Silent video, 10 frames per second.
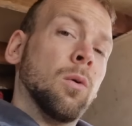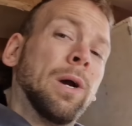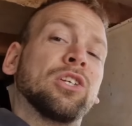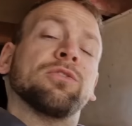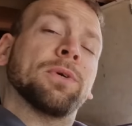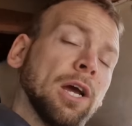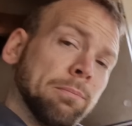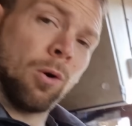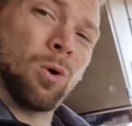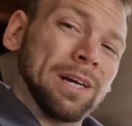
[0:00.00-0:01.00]
which if we're
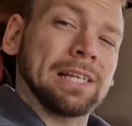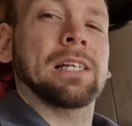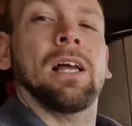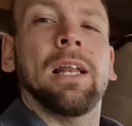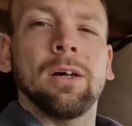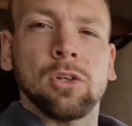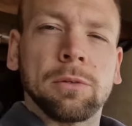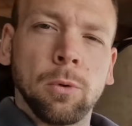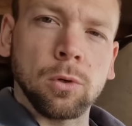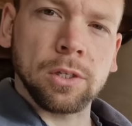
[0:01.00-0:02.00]
going ported is slightly on the
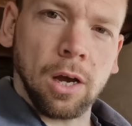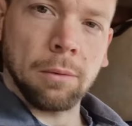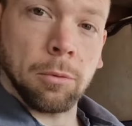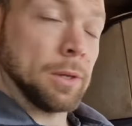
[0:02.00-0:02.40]
small side, but